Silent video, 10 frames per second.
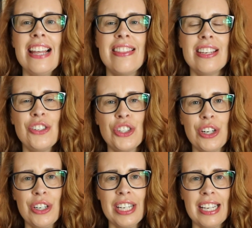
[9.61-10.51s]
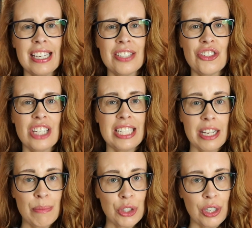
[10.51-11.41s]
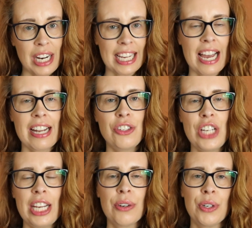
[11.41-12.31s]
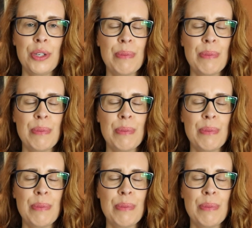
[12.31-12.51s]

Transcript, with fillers: This shirt is just a denim shirt I got at J.Crew,